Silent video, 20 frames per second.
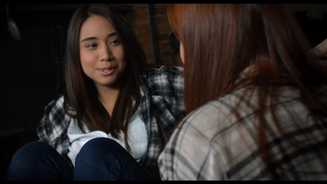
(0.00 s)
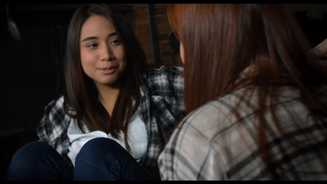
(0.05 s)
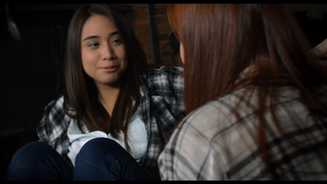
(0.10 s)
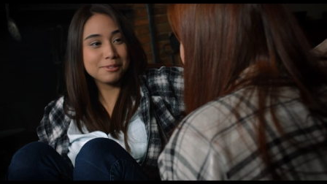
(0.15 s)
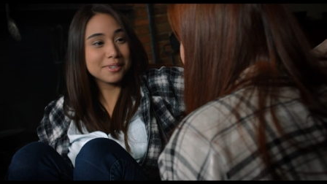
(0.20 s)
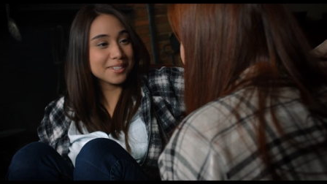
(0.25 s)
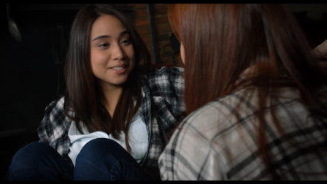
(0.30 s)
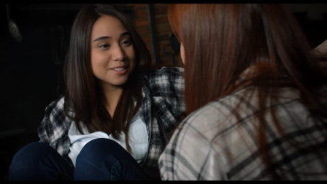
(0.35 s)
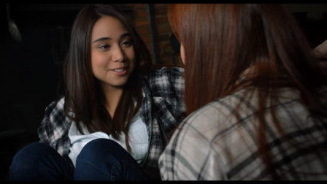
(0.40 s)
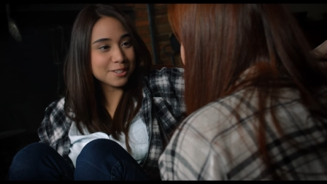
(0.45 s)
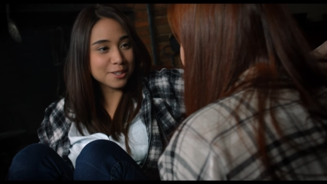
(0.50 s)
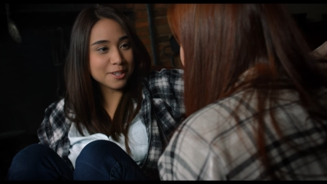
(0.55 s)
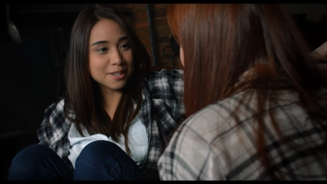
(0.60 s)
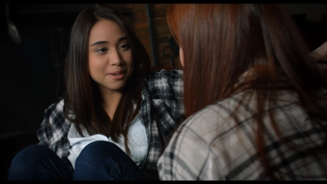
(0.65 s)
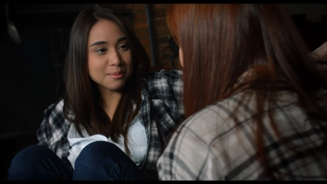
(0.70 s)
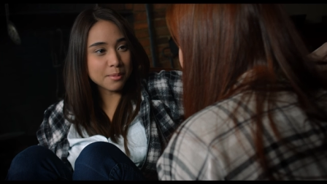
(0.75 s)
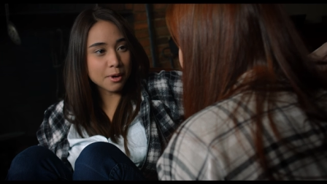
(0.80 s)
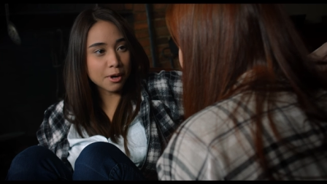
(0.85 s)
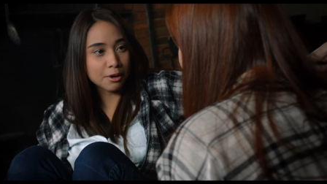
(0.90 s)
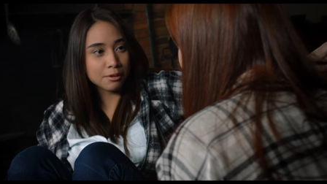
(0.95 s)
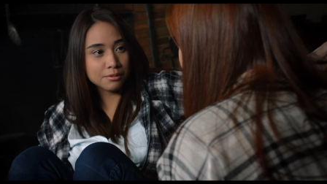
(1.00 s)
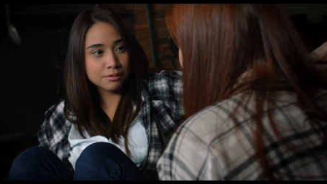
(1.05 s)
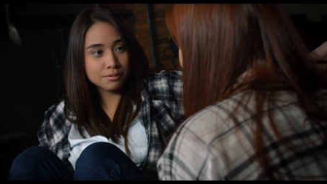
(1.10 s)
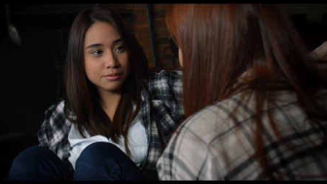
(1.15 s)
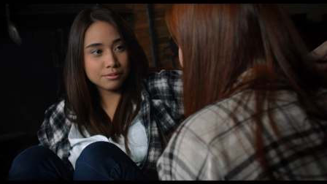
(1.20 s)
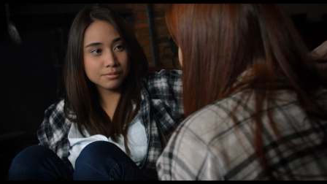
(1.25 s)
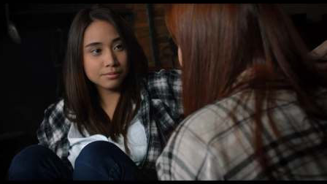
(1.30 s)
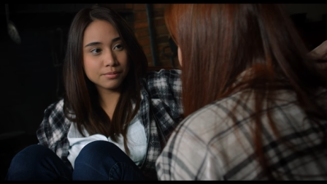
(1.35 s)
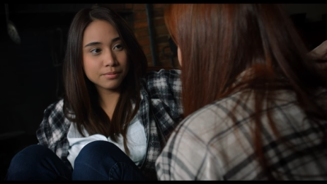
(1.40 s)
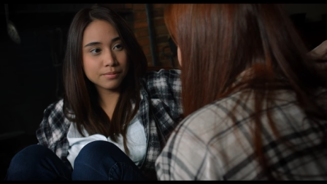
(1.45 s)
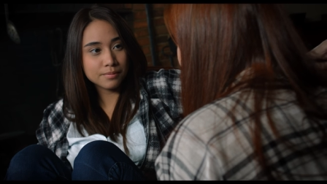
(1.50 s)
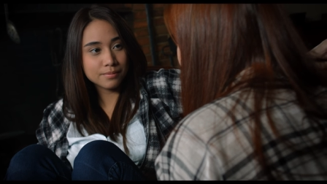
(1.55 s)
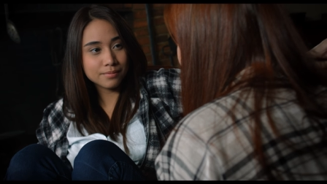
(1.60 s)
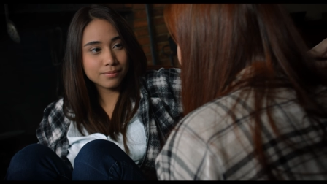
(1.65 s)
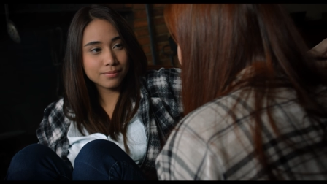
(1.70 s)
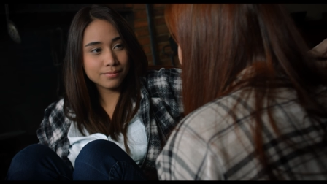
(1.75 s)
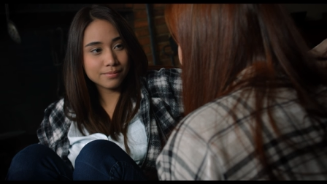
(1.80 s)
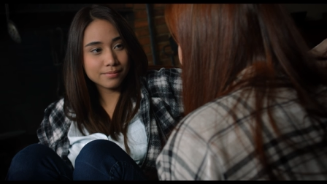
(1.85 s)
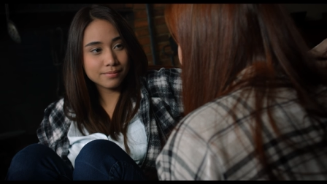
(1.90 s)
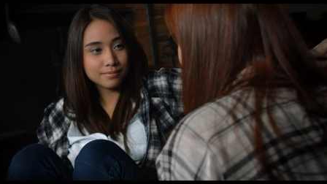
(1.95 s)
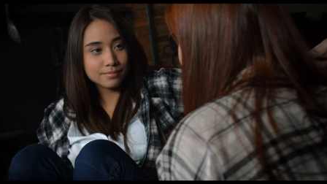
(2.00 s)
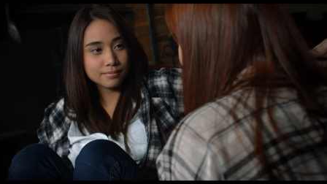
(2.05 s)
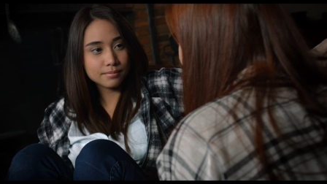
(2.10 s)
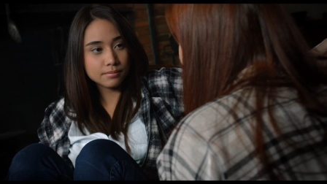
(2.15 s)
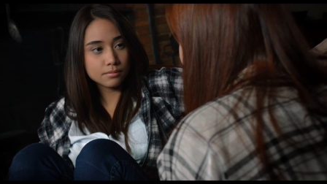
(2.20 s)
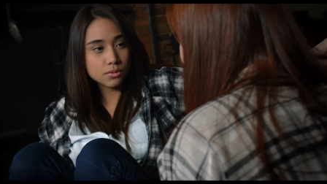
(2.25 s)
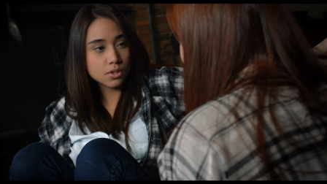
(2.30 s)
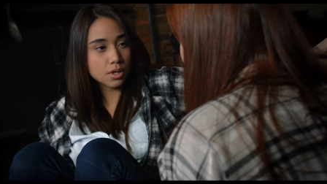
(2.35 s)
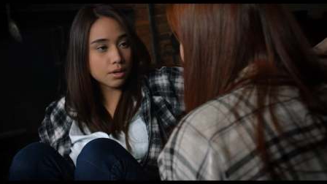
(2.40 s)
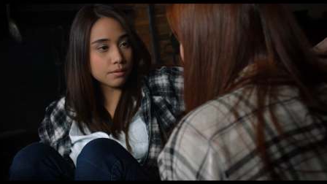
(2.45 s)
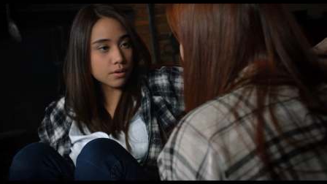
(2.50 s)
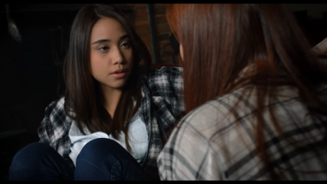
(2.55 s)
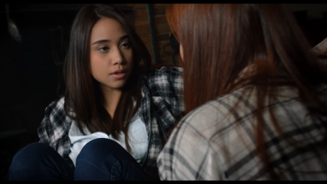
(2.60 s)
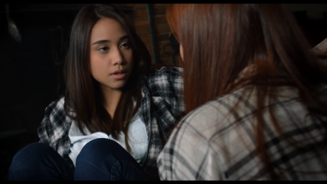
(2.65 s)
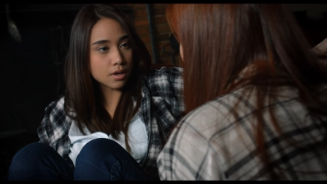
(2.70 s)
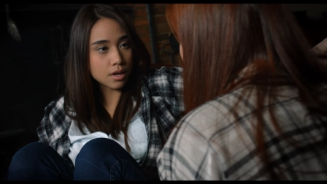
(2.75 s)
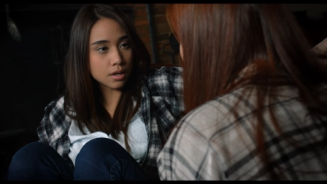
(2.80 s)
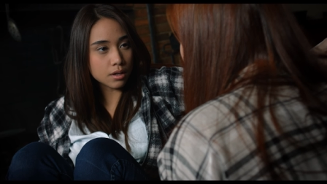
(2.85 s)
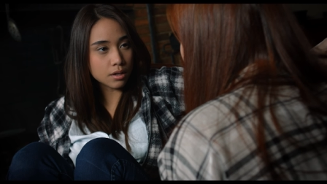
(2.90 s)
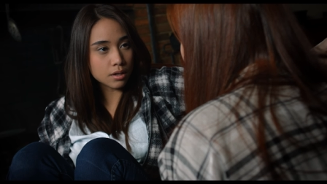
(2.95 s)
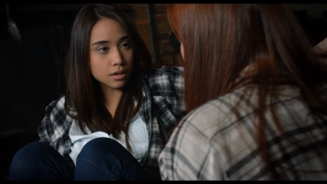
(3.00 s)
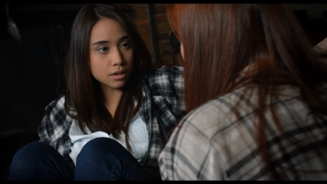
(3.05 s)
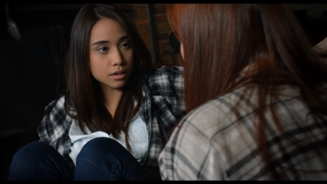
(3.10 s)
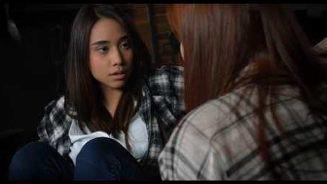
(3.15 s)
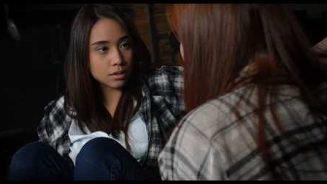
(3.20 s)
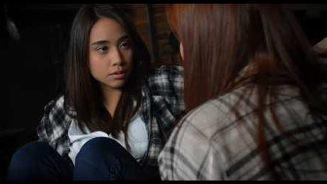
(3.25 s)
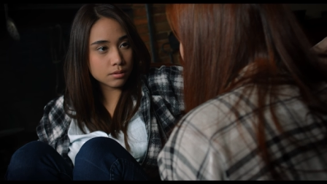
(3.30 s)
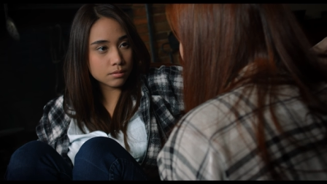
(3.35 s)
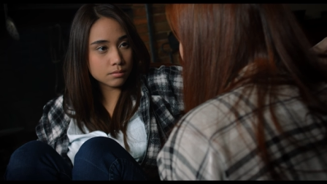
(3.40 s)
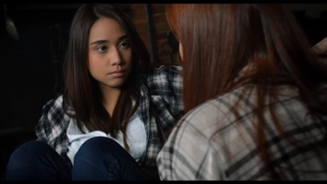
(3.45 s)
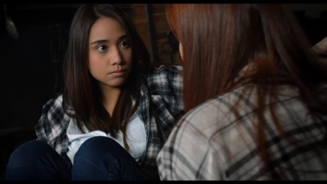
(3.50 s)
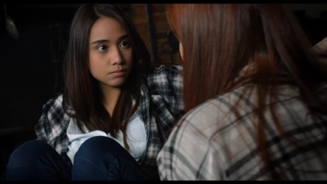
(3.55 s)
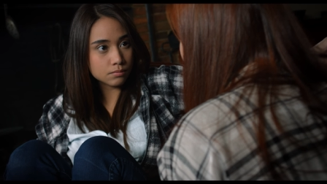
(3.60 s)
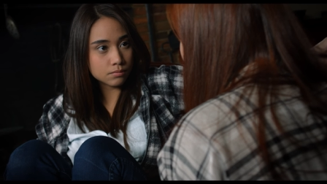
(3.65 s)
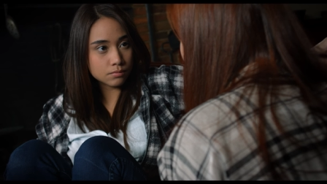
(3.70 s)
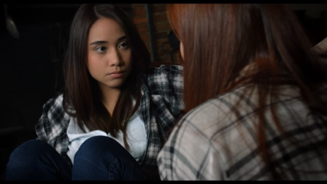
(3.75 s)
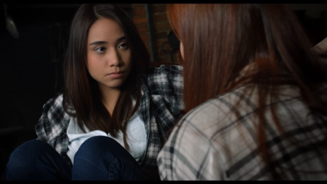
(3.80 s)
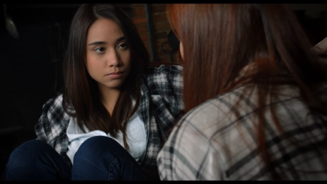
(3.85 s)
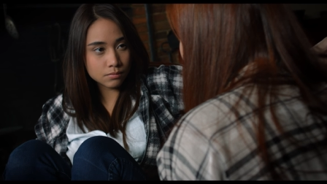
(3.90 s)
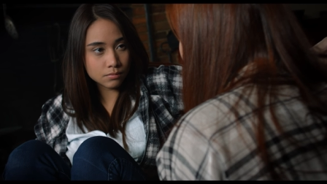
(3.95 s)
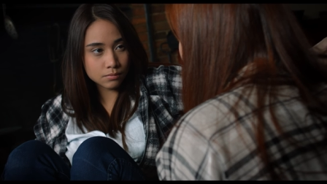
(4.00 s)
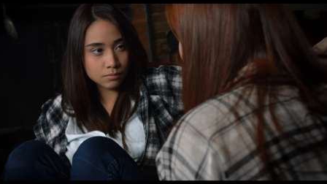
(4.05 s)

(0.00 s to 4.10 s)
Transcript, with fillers: You fight dirty, Murph. I'm tougher than I look. Well,